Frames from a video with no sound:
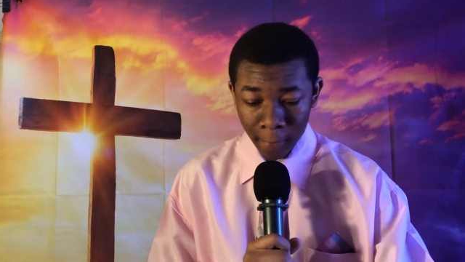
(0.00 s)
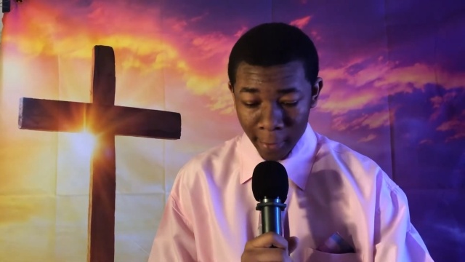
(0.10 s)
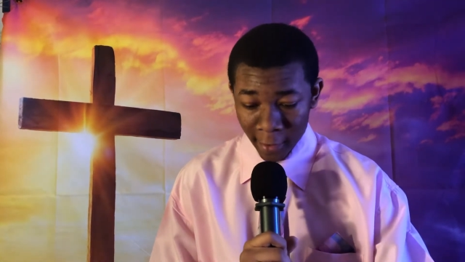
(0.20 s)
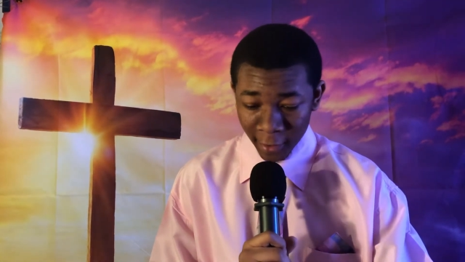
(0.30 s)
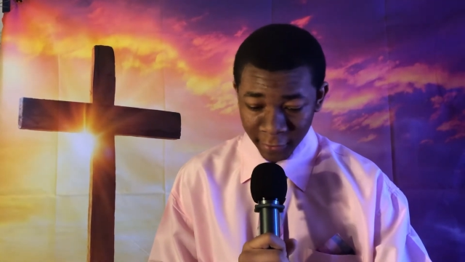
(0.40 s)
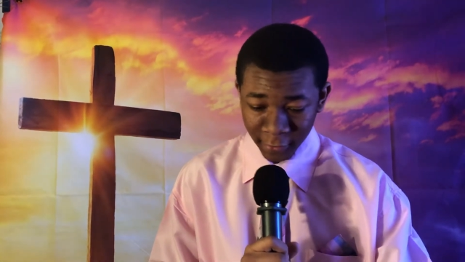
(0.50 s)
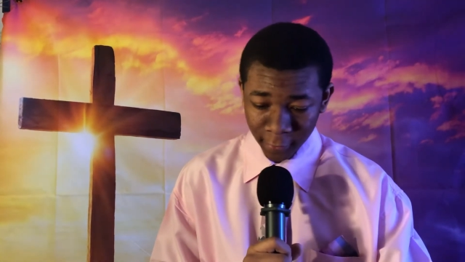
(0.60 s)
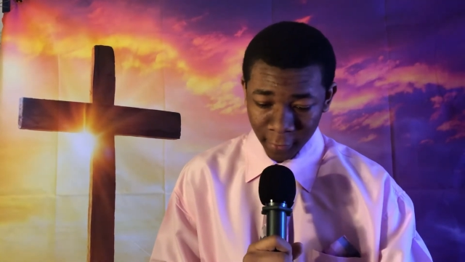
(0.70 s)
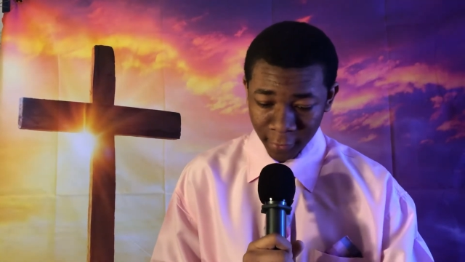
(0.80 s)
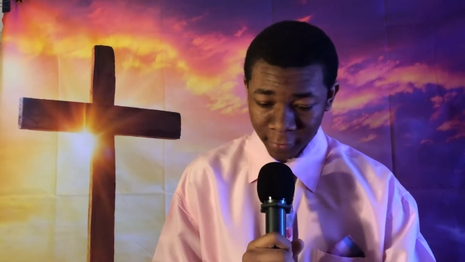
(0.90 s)
Ask,
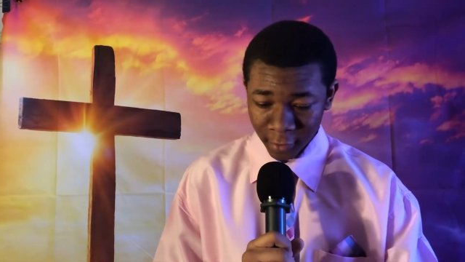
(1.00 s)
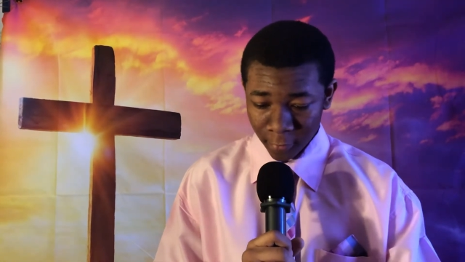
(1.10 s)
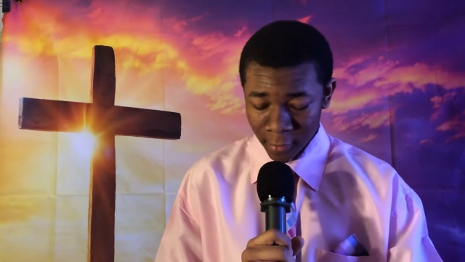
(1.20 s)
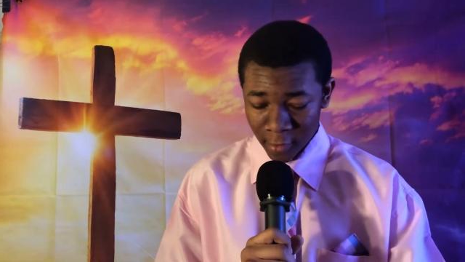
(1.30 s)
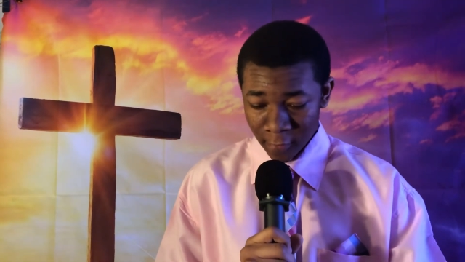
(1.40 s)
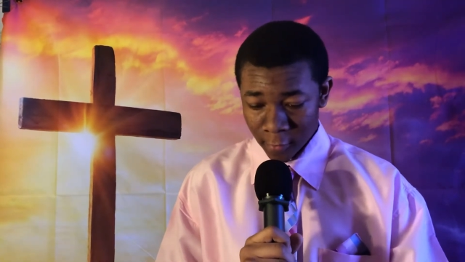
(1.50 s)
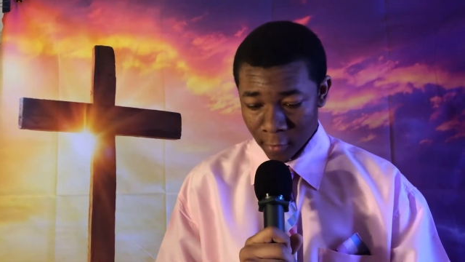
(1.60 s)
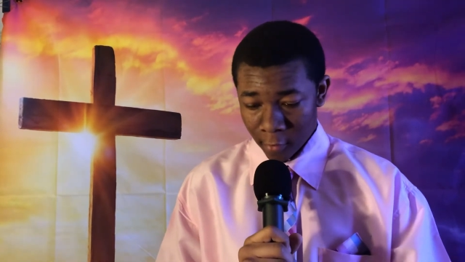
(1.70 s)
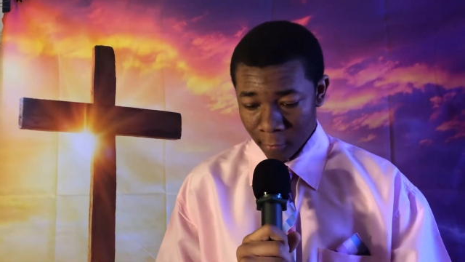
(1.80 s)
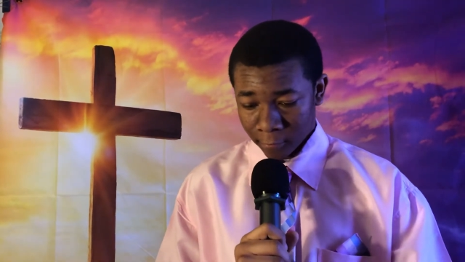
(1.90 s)
and it shall be given
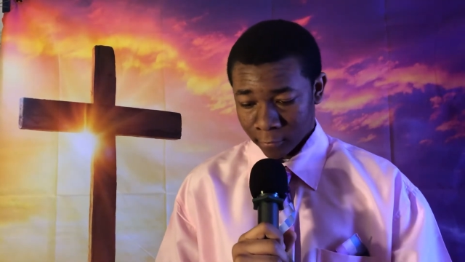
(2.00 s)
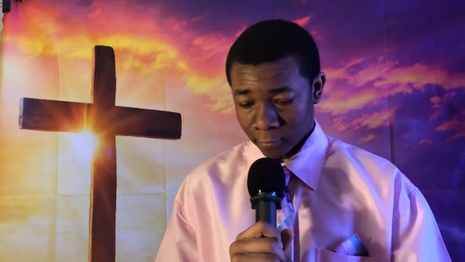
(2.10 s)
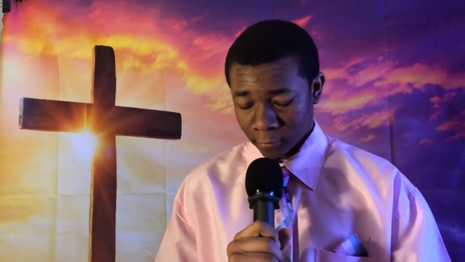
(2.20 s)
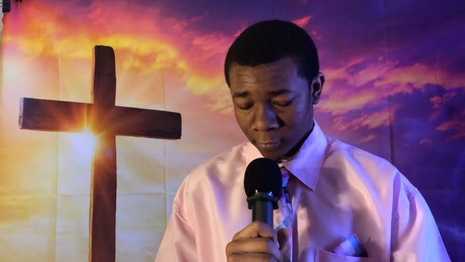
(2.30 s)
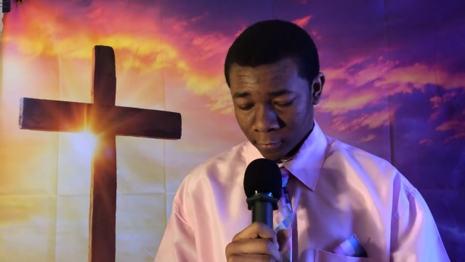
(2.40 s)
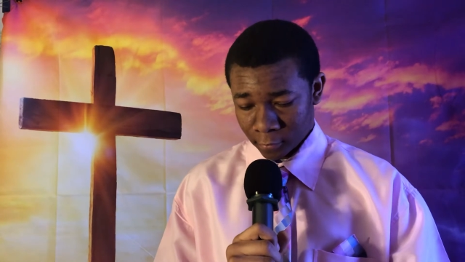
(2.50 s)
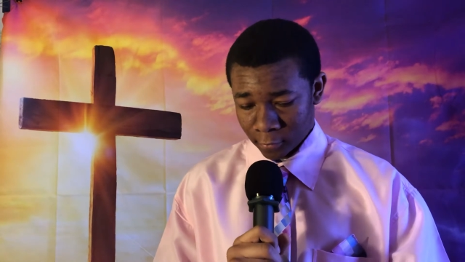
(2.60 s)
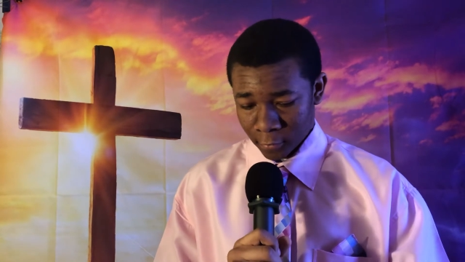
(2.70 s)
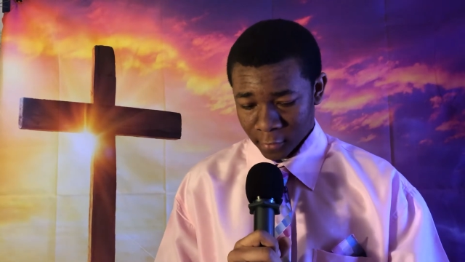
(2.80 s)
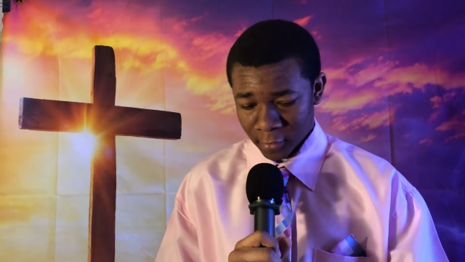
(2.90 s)
you.
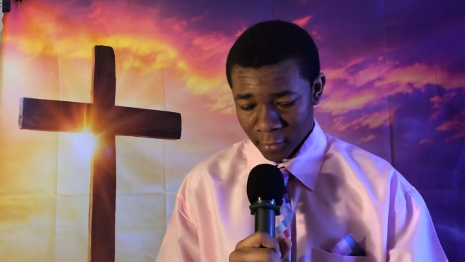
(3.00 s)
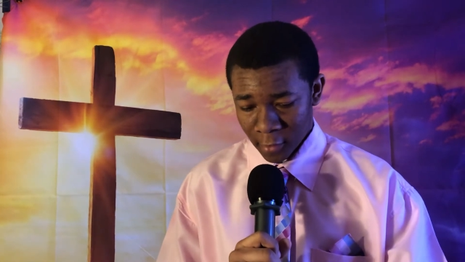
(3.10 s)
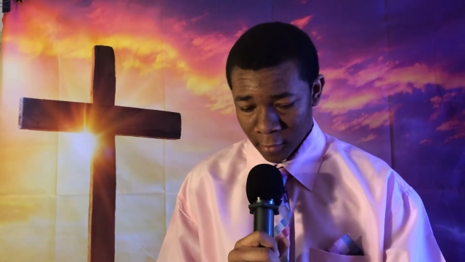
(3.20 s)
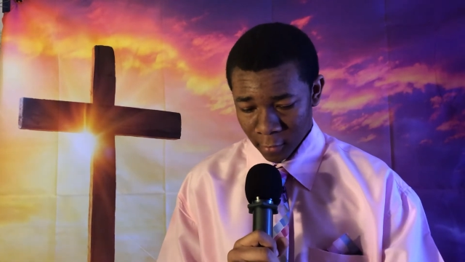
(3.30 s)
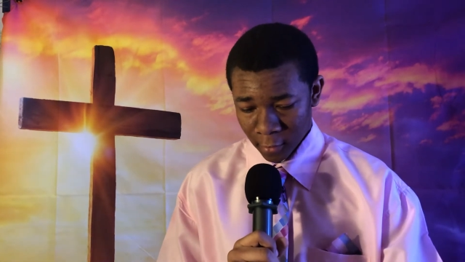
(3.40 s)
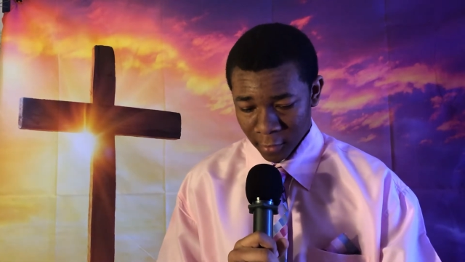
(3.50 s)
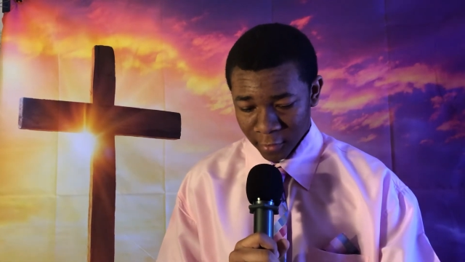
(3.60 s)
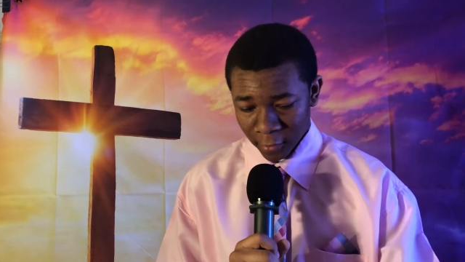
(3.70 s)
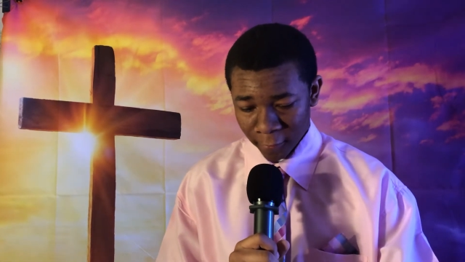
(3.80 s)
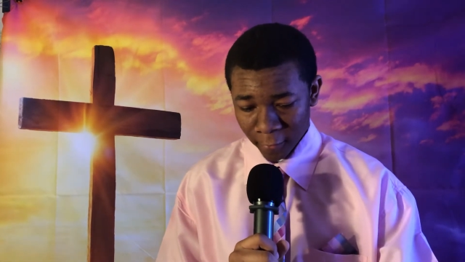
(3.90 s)
Seek, and ye
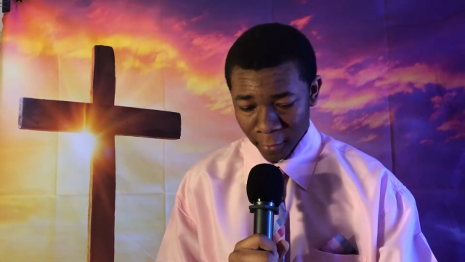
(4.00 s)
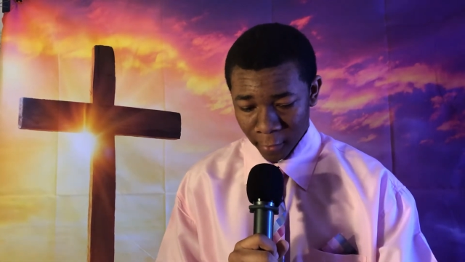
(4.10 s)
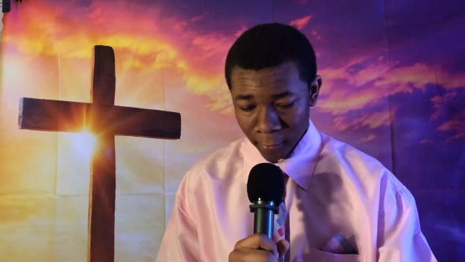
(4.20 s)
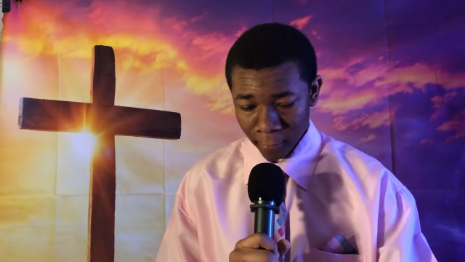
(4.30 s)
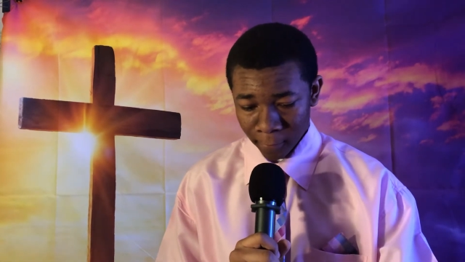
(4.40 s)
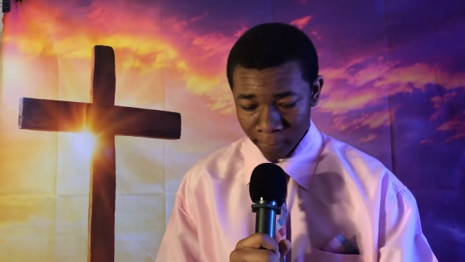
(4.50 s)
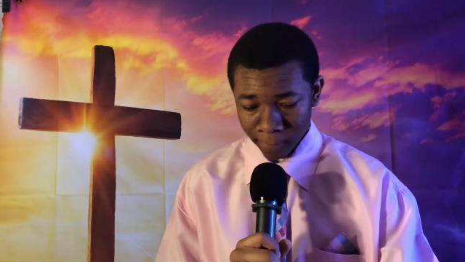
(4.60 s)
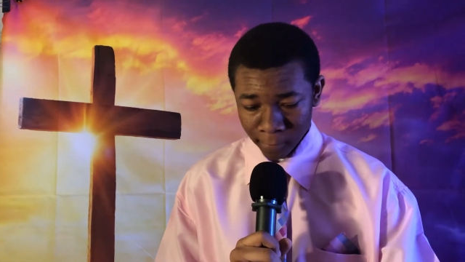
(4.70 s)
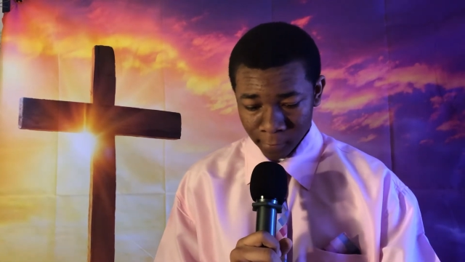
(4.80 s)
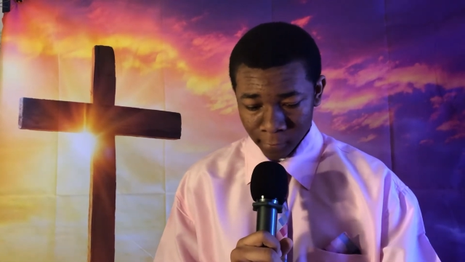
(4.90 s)
shall find.
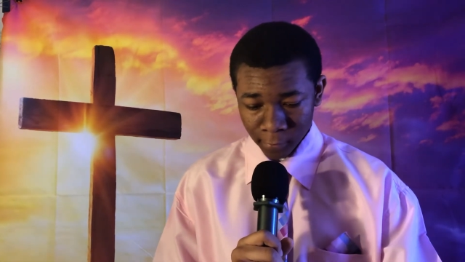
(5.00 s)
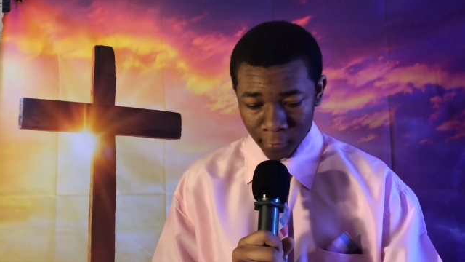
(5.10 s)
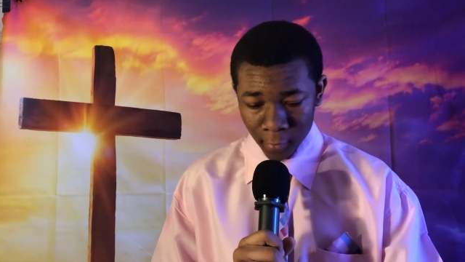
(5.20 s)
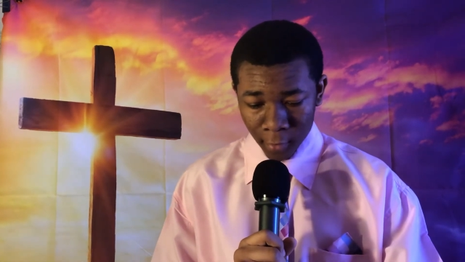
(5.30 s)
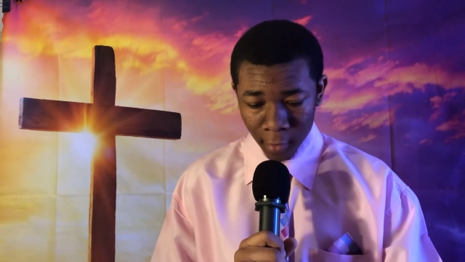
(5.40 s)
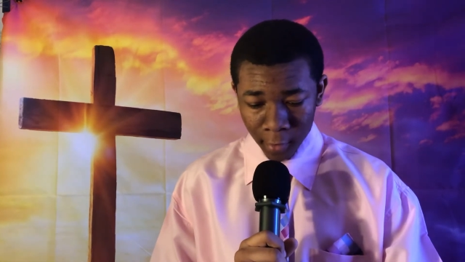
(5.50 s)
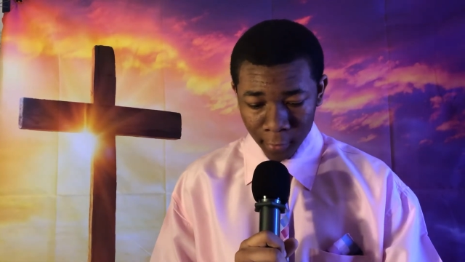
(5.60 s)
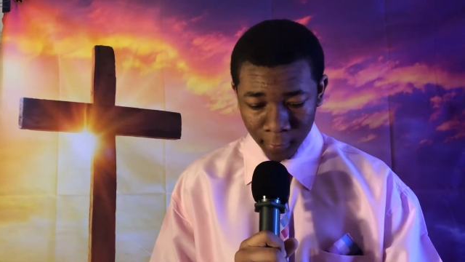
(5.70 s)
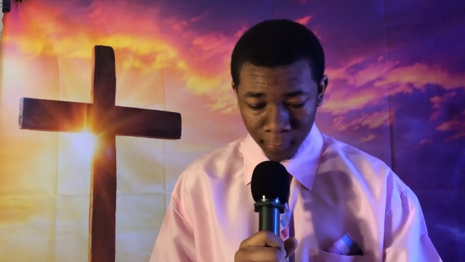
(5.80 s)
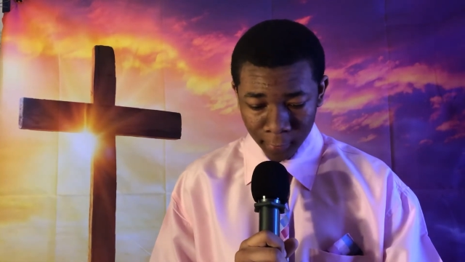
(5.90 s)
Knock,
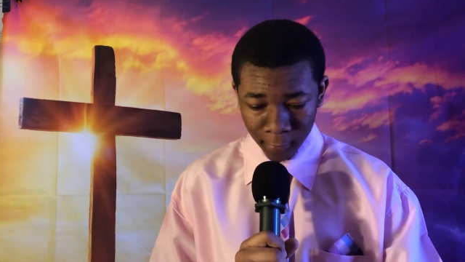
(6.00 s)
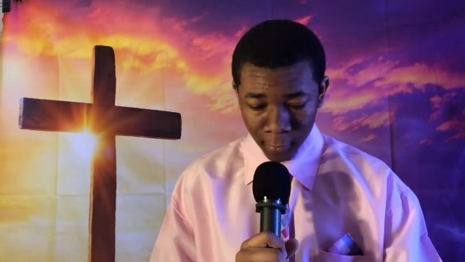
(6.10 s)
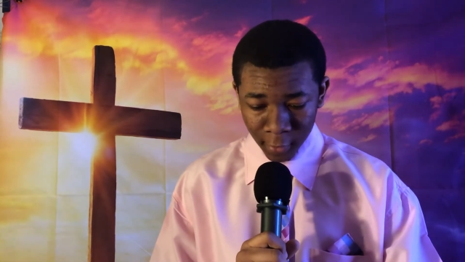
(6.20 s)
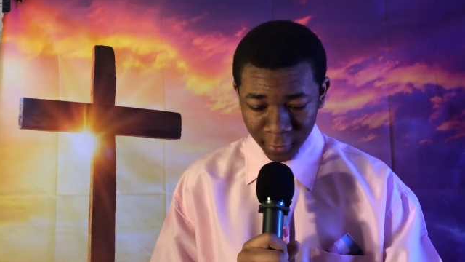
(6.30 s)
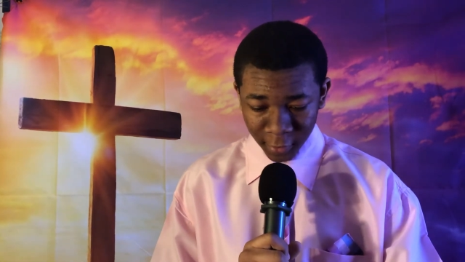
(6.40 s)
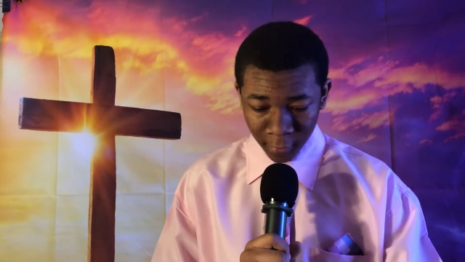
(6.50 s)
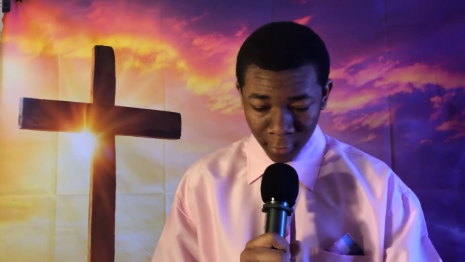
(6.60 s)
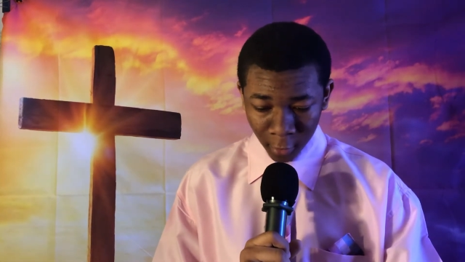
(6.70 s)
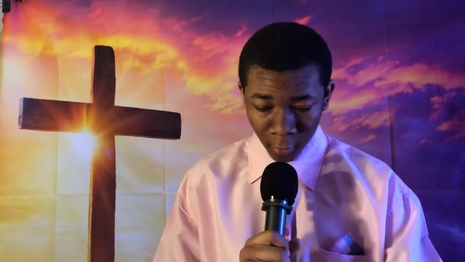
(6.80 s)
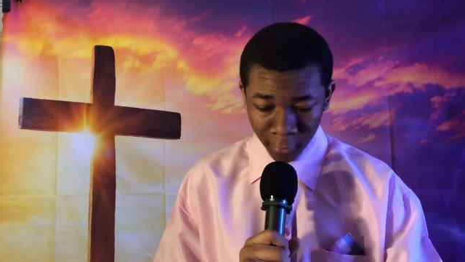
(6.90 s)
and it shall be
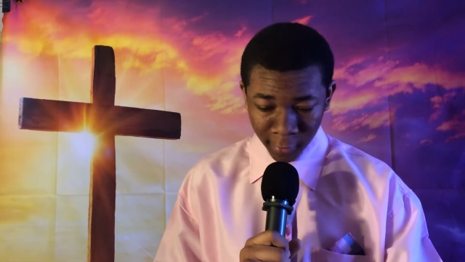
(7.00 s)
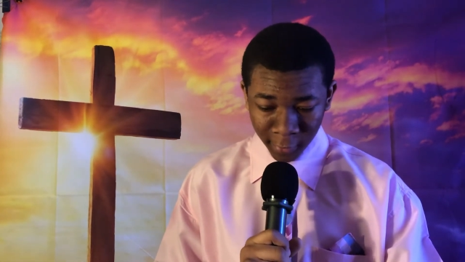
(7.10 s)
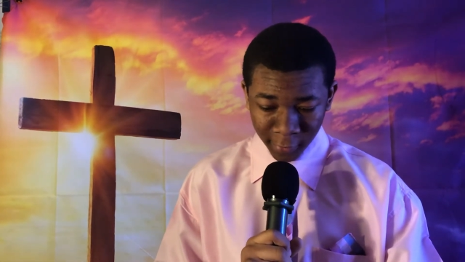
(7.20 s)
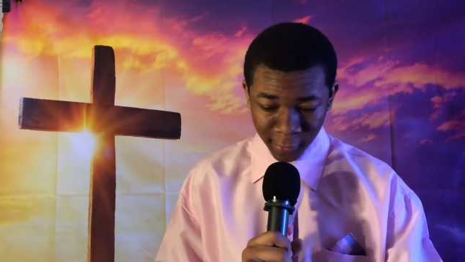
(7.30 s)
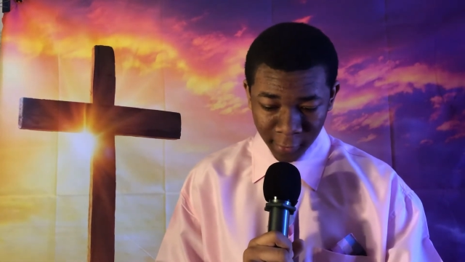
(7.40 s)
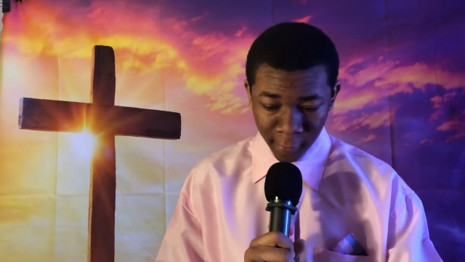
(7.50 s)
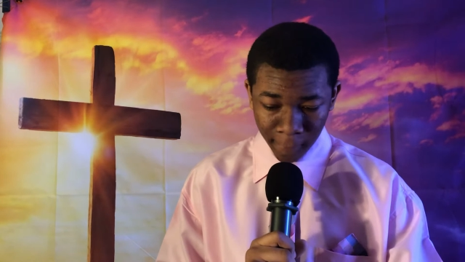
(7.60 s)
opened unto you.